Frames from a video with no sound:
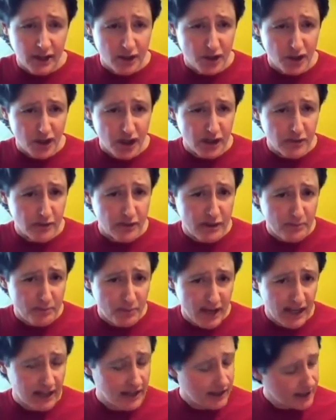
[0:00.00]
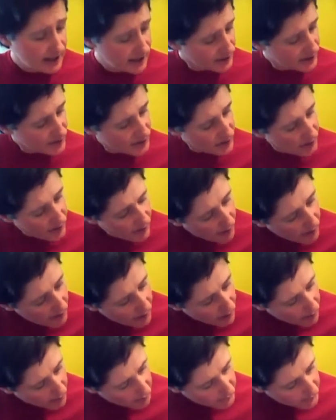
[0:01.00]
You're going to repeat this
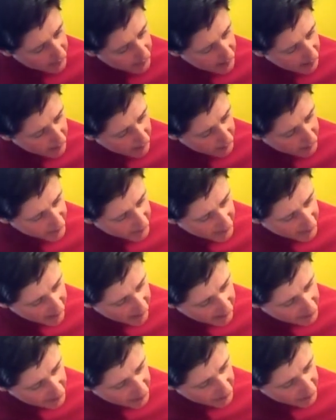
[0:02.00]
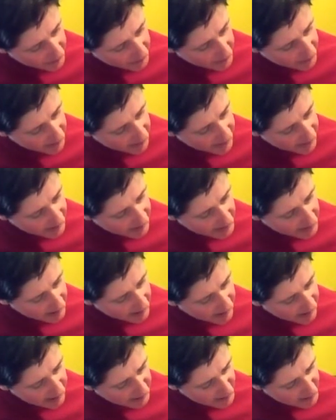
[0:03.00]
all the way up the neck. So the next
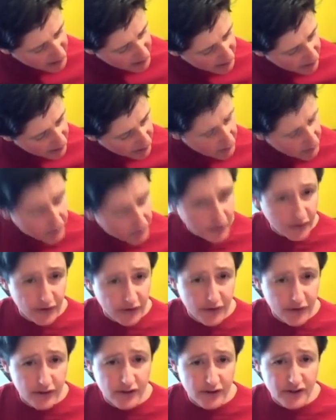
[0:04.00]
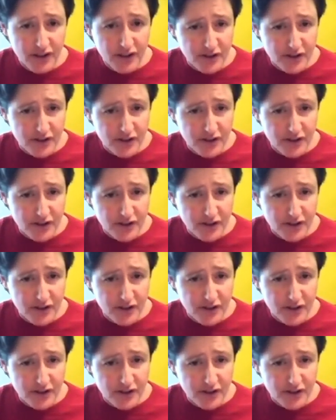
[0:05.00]
time you're going to go to the third